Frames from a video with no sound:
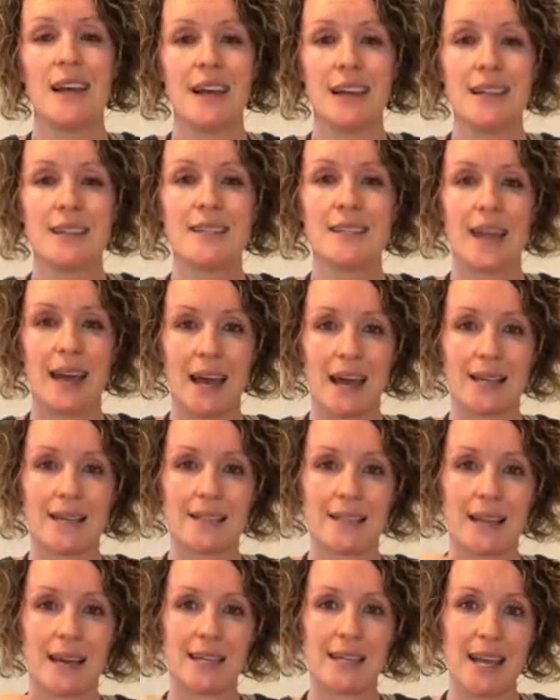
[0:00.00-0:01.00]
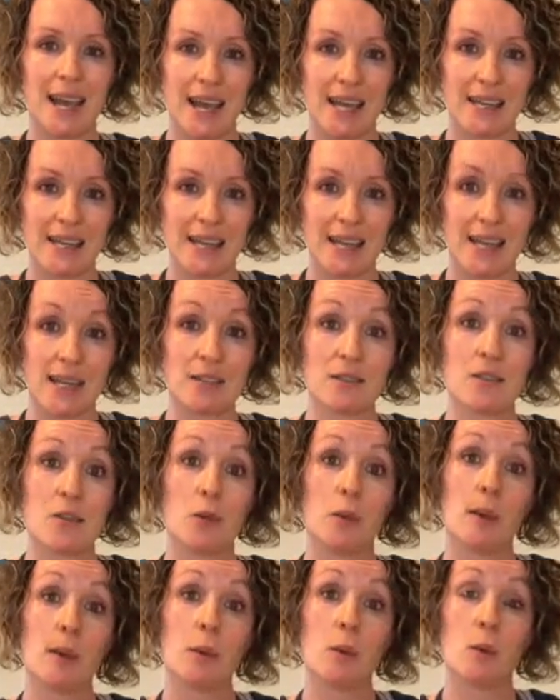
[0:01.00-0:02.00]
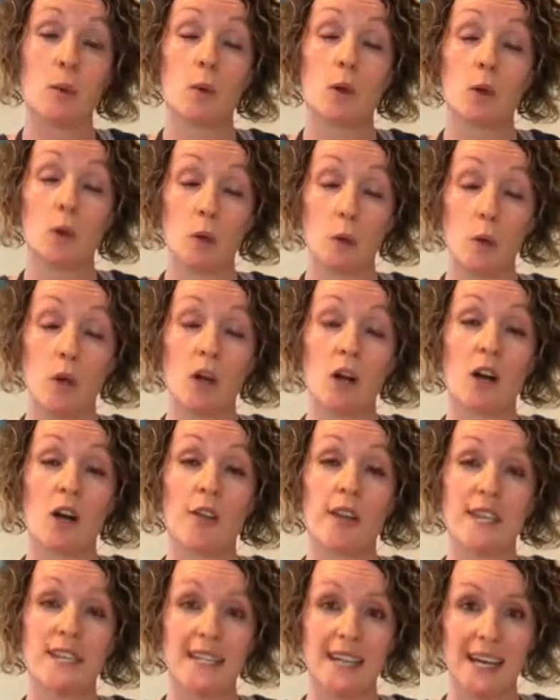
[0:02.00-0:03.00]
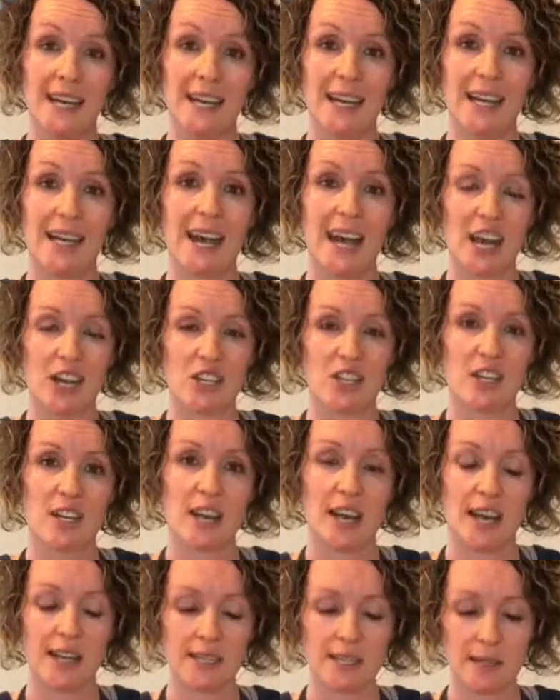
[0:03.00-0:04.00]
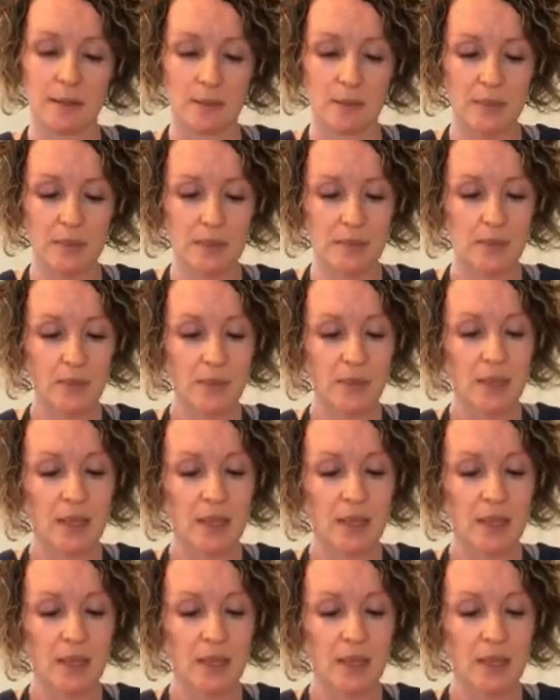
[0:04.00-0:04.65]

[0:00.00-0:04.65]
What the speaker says: at least it has that end date so that we can work on the daily action items.